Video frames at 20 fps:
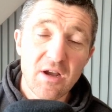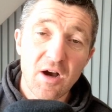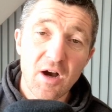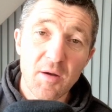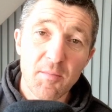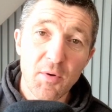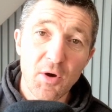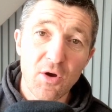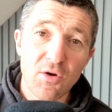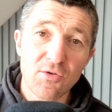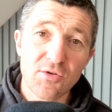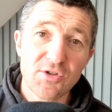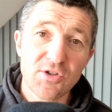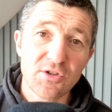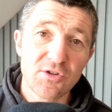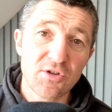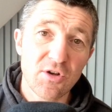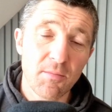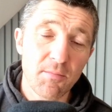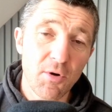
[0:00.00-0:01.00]
I
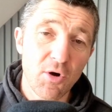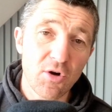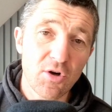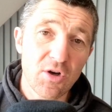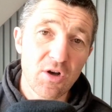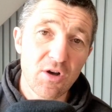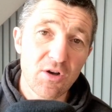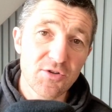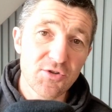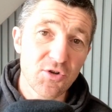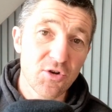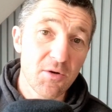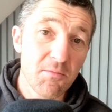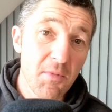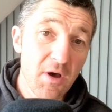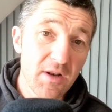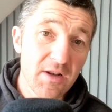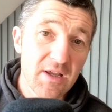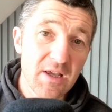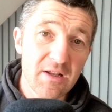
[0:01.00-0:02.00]
post a podcast on a
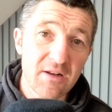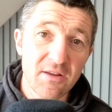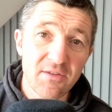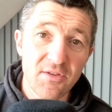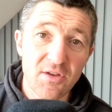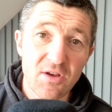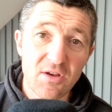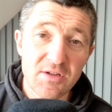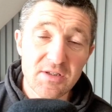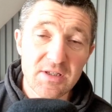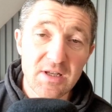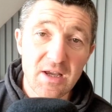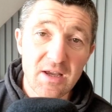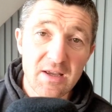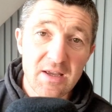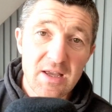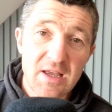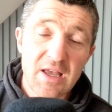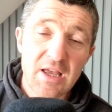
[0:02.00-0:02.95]
Monday and a Thursday.